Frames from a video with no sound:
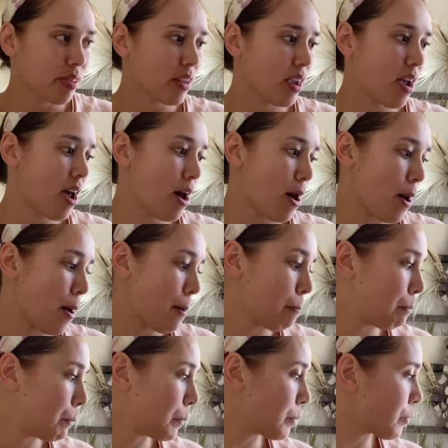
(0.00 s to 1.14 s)

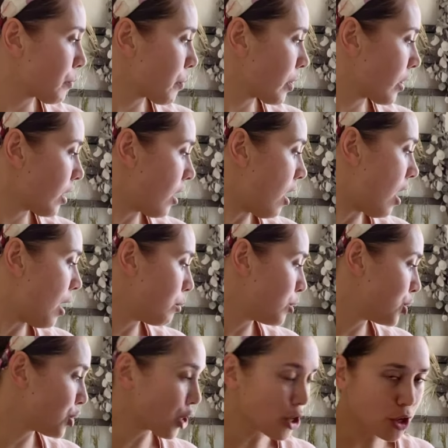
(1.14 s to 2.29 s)
Um, I will
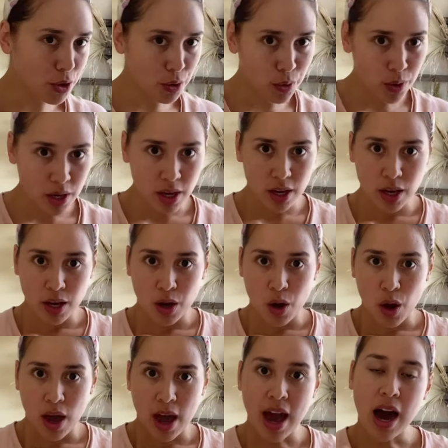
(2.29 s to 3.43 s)
show you
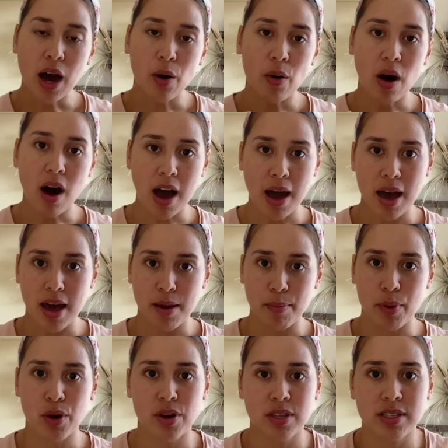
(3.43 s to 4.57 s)
how I
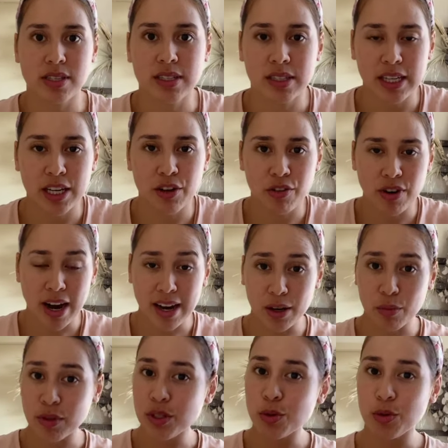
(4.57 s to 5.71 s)
personally create it,
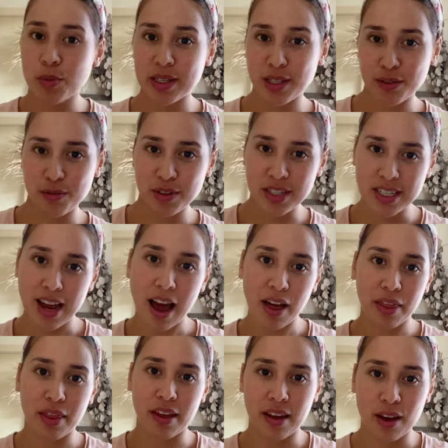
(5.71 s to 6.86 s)
which will be different to
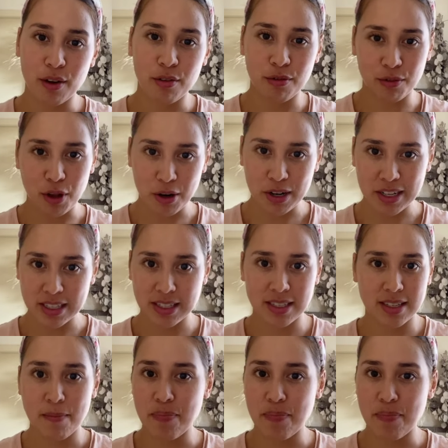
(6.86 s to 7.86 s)
other florists.